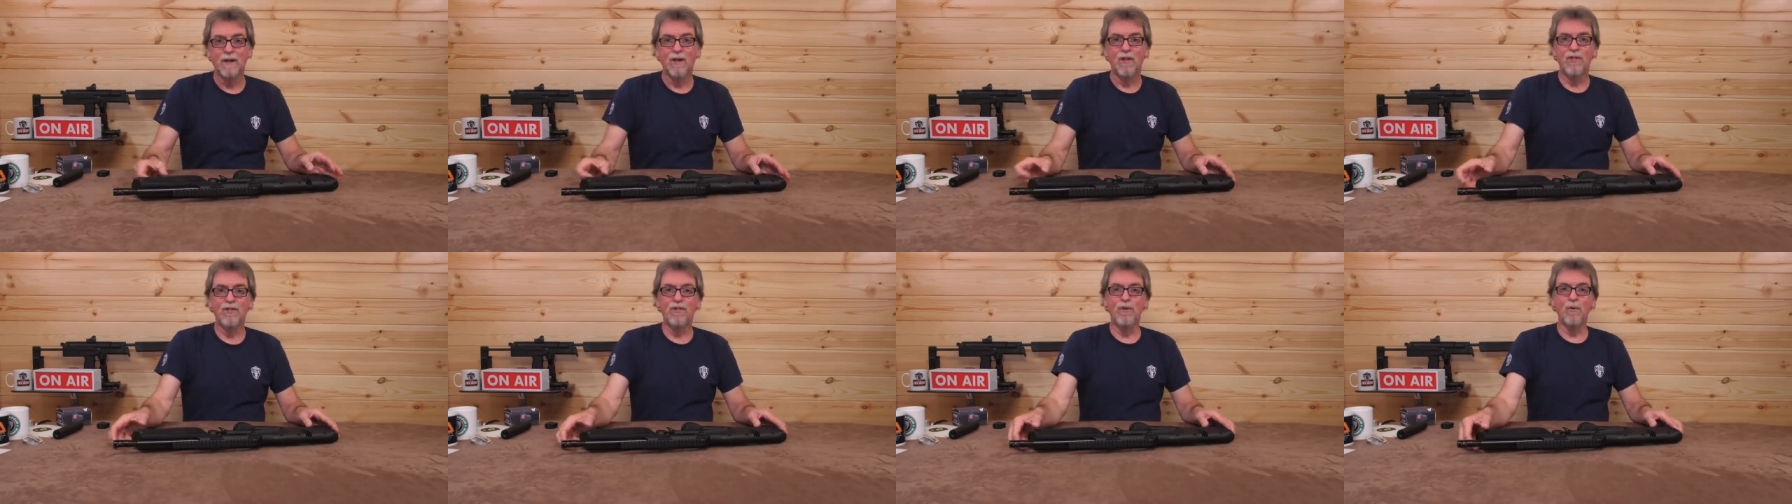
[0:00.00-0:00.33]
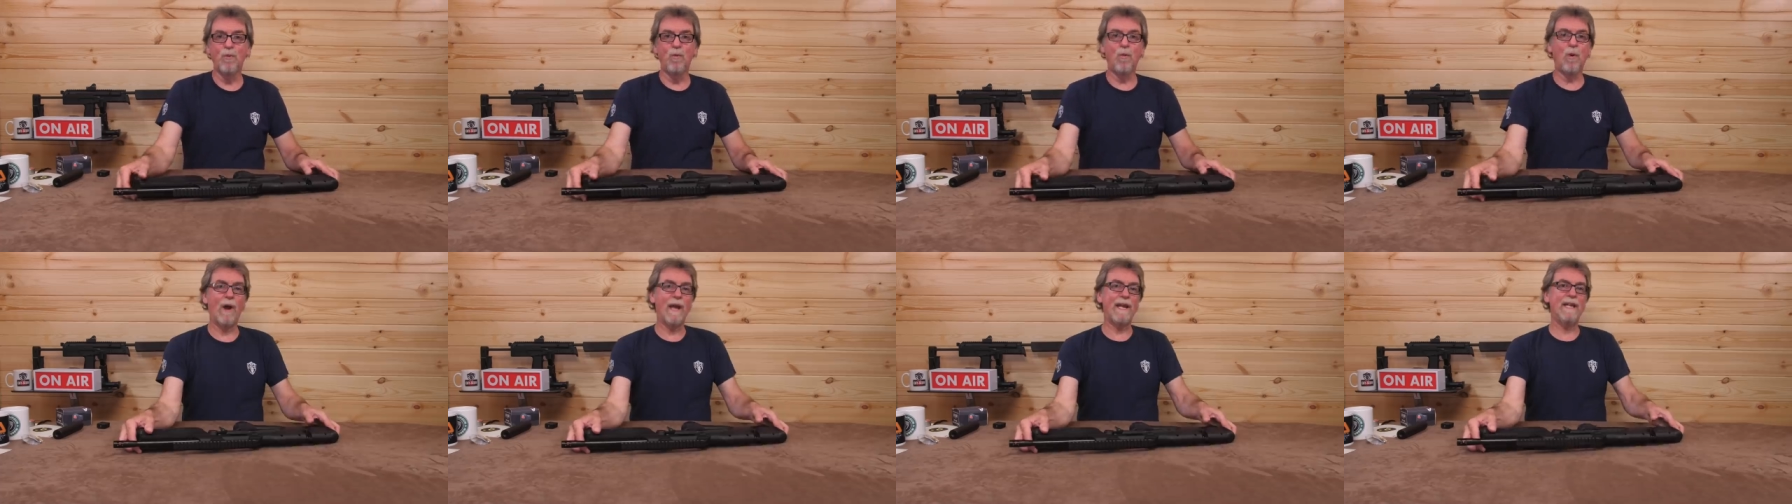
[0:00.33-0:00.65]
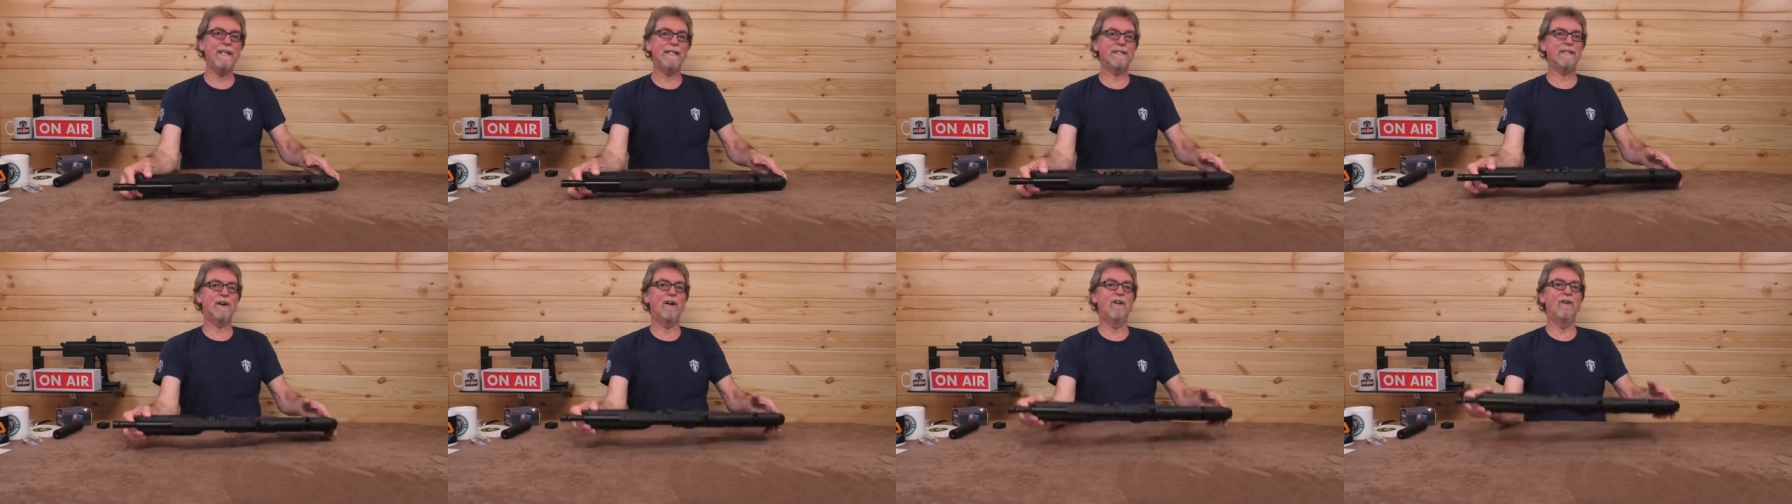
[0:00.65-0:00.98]
The
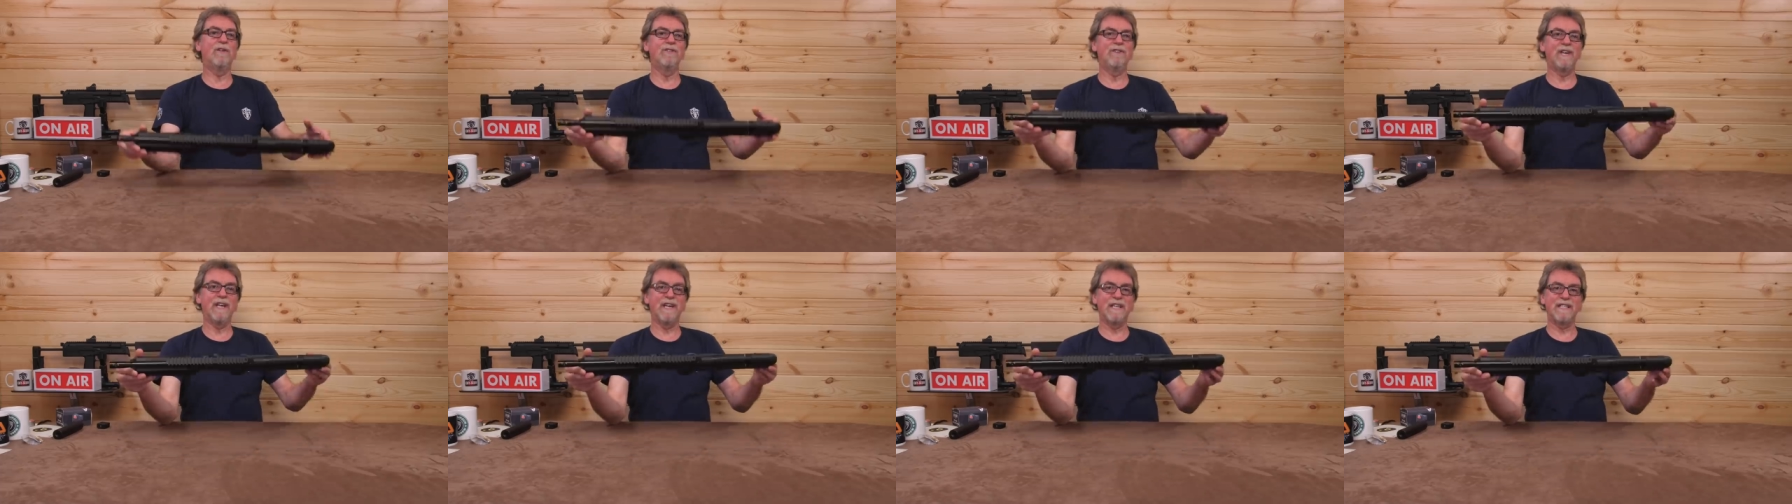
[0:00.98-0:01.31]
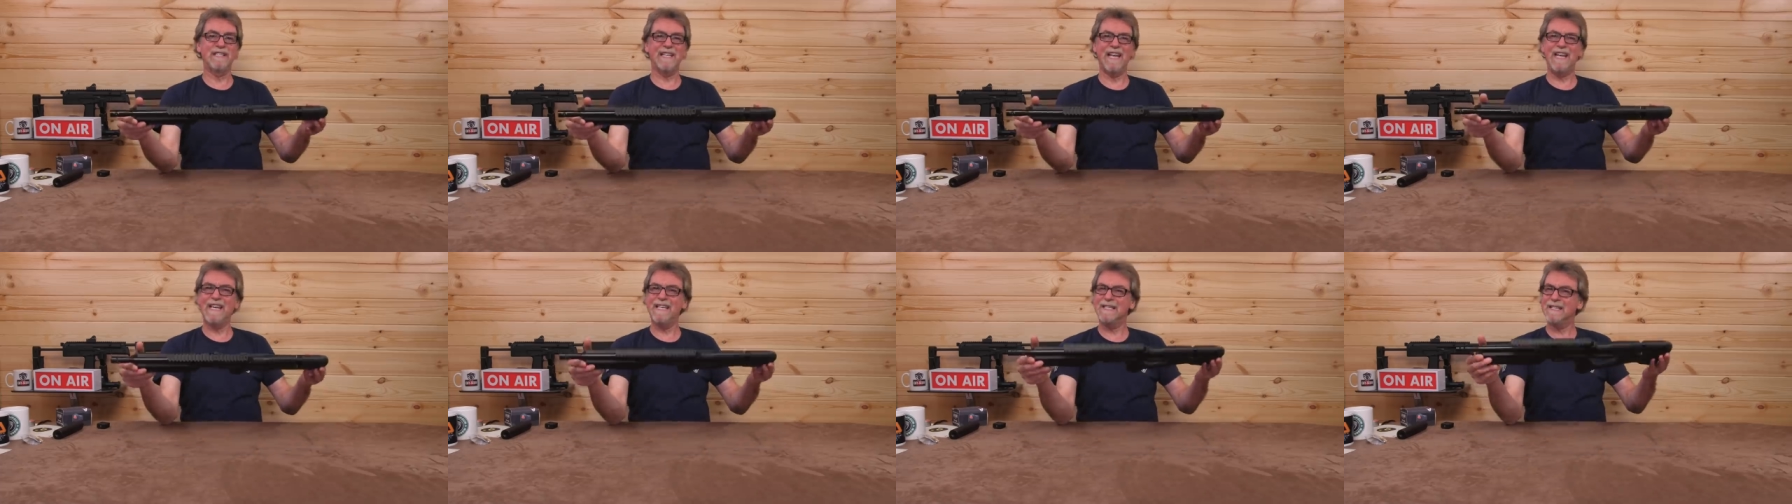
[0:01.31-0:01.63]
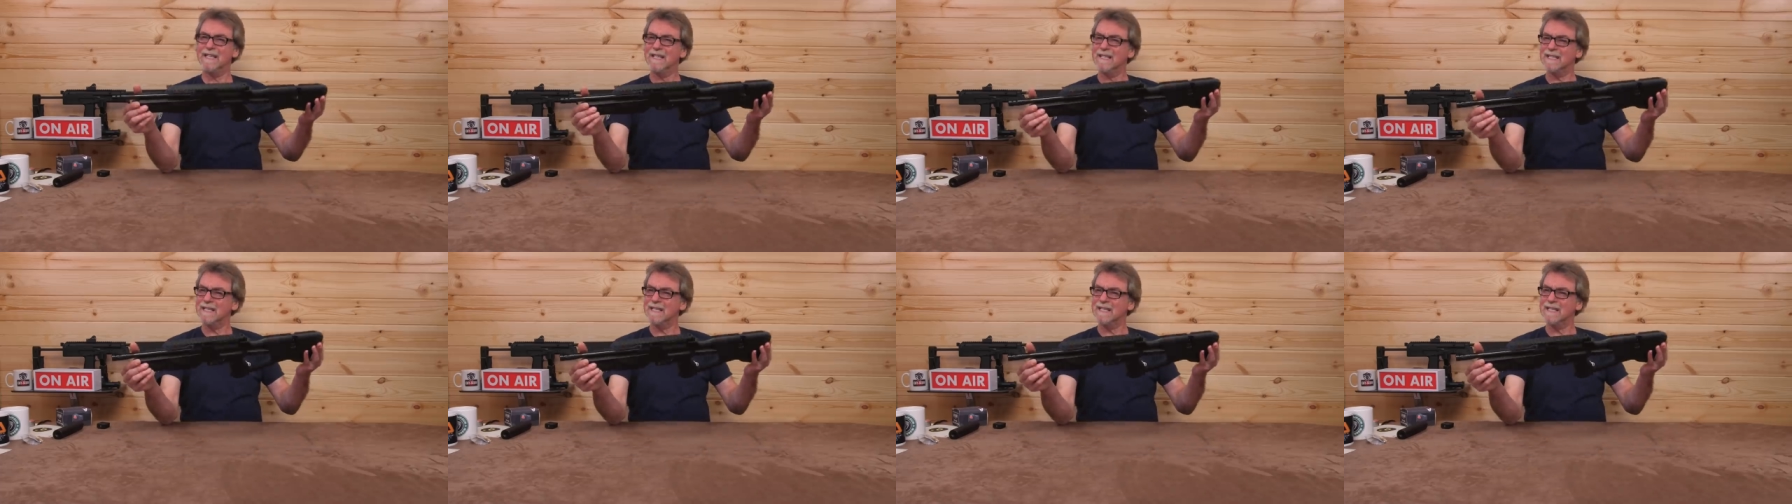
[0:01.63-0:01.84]
weight on this is